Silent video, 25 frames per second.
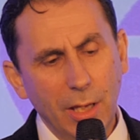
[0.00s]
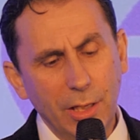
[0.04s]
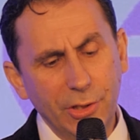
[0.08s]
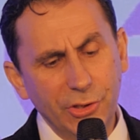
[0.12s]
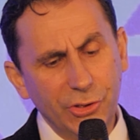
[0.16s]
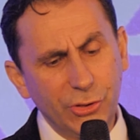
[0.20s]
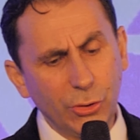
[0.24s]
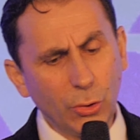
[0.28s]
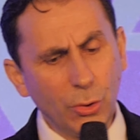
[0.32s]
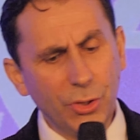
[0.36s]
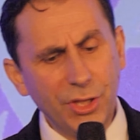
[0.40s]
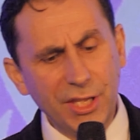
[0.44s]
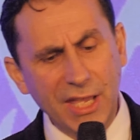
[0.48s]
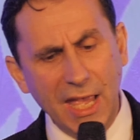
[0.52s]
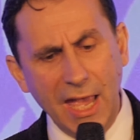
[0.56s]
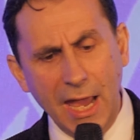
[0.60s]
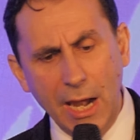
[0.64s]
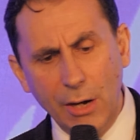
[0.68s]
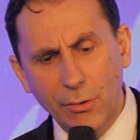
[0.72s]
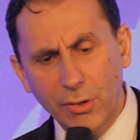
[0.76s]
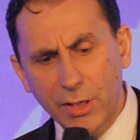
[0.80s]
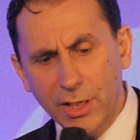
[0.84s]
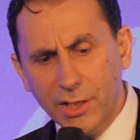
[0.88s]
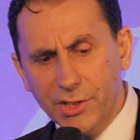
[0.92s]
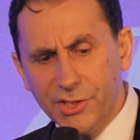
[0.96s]
into the
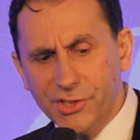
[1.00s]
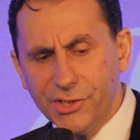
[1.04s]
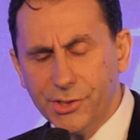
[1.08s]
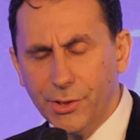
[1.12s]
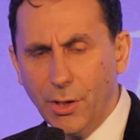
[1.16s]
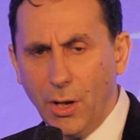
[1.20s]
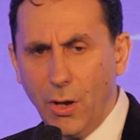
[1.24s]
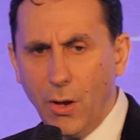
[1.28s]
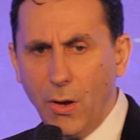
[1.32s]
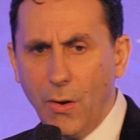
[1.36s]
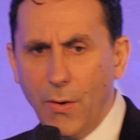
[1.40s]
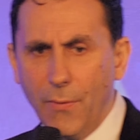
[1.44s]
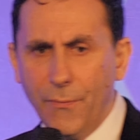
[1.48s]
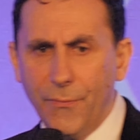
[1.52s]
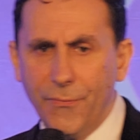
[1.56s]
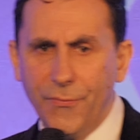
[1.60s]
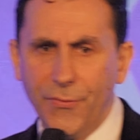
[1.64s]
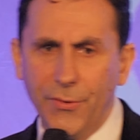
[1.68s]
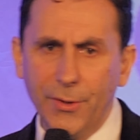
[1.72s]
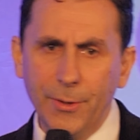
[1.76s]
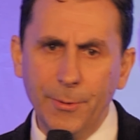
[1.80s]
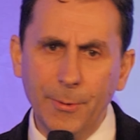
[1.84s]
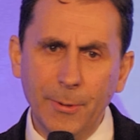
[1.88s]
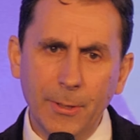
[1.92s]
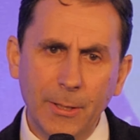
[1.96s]
areas
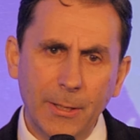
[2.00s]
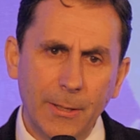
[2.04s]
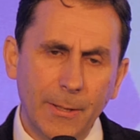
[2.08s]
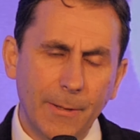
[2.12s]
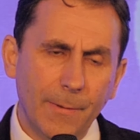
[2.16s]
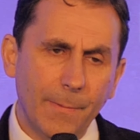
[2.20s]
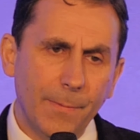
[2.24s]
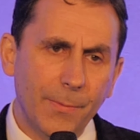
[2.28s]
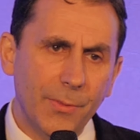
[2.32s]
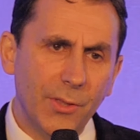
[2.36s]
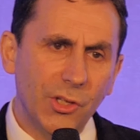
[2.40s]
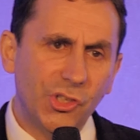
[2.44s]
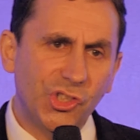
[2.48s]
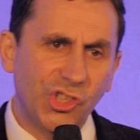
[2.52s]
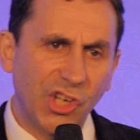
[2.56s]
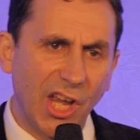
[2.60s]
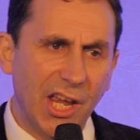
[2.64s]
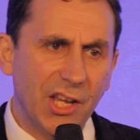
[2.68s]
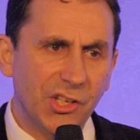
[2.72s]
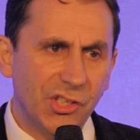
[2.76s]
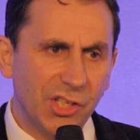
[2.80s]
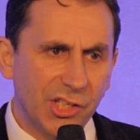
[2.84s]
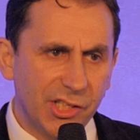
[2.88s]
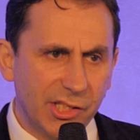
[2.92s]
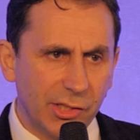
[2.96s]
of uh, the
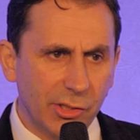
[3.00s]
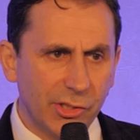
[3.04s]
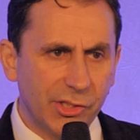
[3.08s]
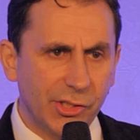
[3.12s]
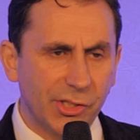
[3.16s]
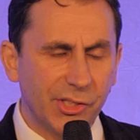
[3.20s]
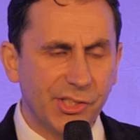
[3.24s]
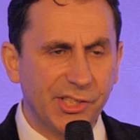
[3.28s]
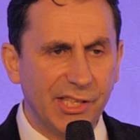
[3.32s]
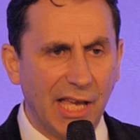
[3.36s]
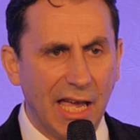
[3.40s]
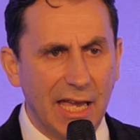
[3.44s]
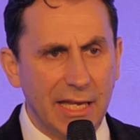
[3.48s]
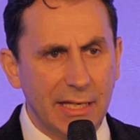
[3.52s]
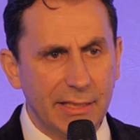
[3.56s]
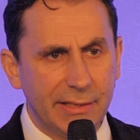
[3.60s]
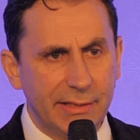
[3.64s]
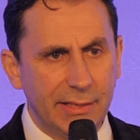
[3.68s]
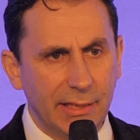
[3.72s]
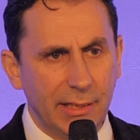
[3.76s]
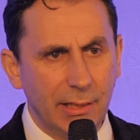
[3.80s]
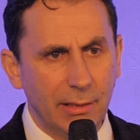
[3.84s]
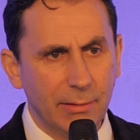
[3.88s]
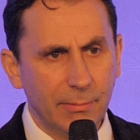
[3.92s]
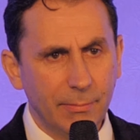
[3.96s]
changes in
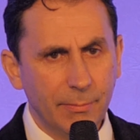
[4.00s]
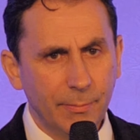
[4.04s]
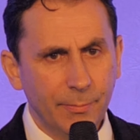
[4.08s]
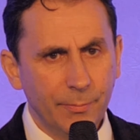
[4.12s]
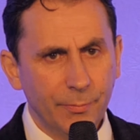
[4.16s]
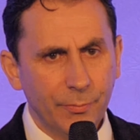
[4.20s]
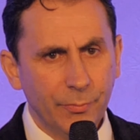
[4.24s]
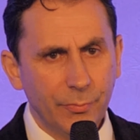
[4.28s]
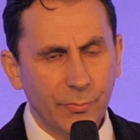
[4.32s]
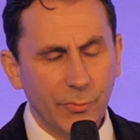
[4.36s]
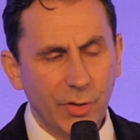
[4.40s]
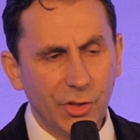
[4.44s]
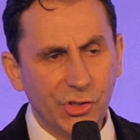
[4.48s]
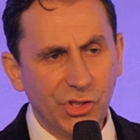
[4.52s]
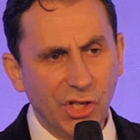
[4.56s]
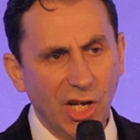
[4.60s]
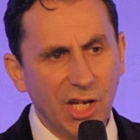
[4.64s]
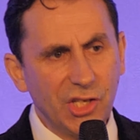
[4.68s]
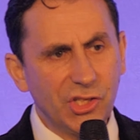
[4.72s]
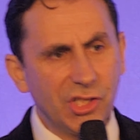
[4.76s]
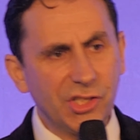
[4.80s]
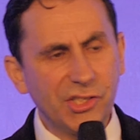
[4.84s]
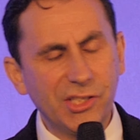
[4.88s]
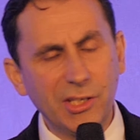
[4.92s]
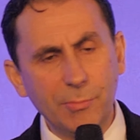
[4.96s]
society the
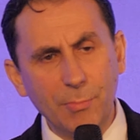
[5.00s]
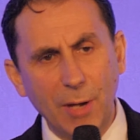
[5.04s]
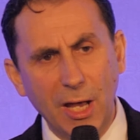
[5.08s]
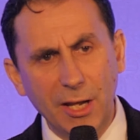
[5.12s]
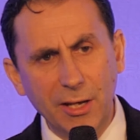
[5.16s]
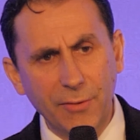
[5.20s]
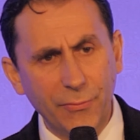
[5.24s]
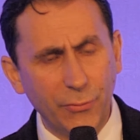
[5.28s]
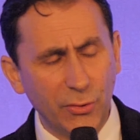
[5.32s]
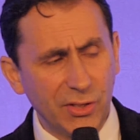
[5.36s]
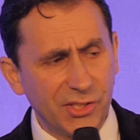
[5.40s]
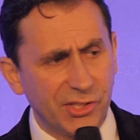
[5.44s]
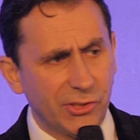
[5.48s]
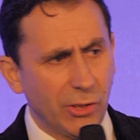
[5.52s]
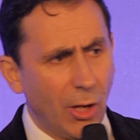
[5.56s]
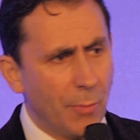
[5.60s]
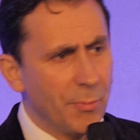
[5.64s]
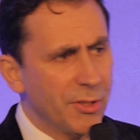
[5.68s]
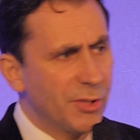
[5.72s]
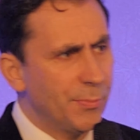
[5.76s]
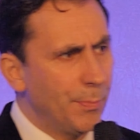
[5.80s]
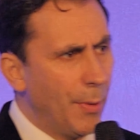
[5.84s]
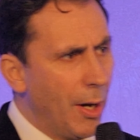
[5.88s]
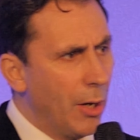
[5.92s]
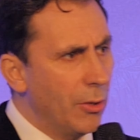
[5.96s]
changes in money. For instance,
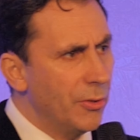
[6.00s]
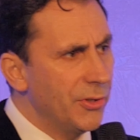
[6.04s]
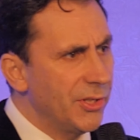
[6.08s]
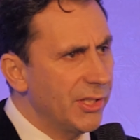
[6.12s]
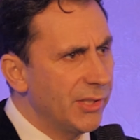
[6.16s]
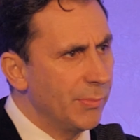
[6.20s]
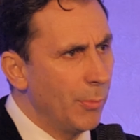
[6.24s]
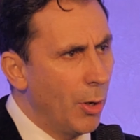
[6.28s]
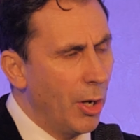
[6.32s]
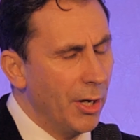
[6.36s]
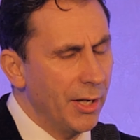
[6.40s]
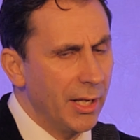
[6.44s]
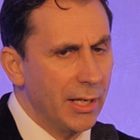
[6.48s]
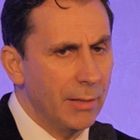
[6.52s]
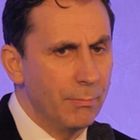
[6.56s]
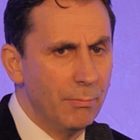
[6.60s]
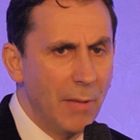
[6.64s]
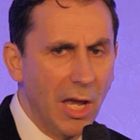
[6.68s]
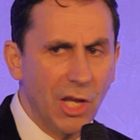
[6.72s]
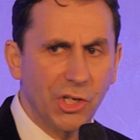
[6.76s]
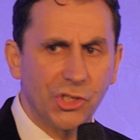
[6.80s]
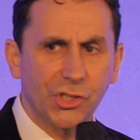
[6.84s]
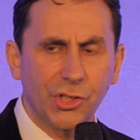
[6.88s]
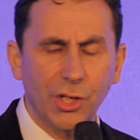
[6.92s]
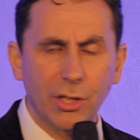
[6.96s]
Thomas Power this morning
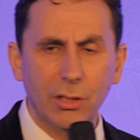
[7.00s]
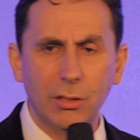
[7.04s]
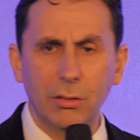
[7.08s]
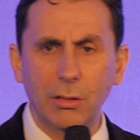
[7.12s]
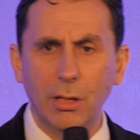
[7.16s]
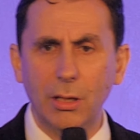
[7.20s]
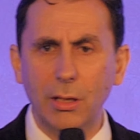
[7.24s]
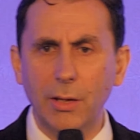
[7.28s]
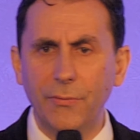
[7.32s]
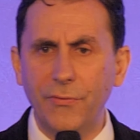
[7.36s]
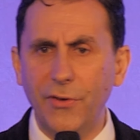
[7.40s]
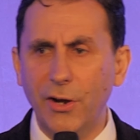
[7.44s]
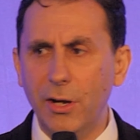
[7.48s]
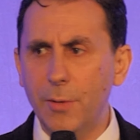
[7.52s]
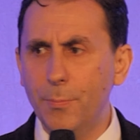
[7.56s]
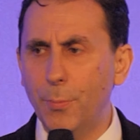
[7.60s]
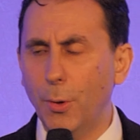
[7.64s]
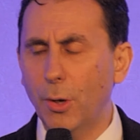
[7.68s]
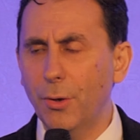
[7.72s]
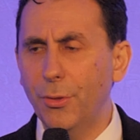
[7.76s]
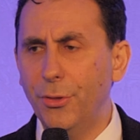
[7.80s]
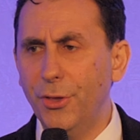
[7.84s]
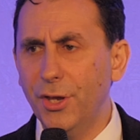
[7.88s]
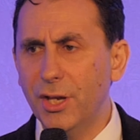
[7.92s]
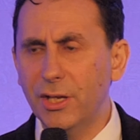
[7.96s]
mentioned a very
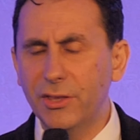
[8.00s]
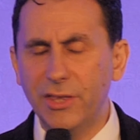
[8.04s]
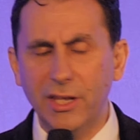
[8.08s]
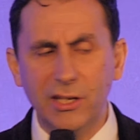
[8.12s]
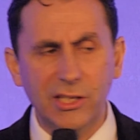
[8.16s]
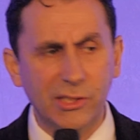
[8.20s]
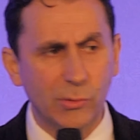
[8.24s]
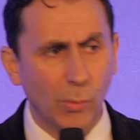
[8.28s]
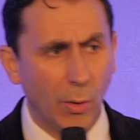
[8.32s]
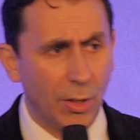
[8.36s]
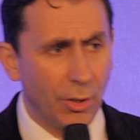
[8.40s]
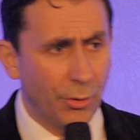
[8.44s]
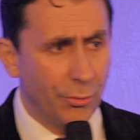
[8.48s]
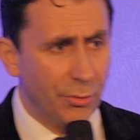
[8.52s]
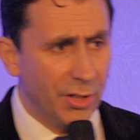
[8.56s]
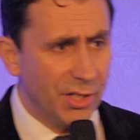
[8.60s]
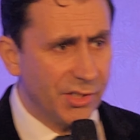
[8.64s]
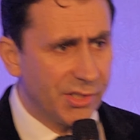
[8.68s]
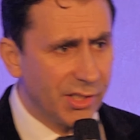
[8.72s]
important thing that is one of the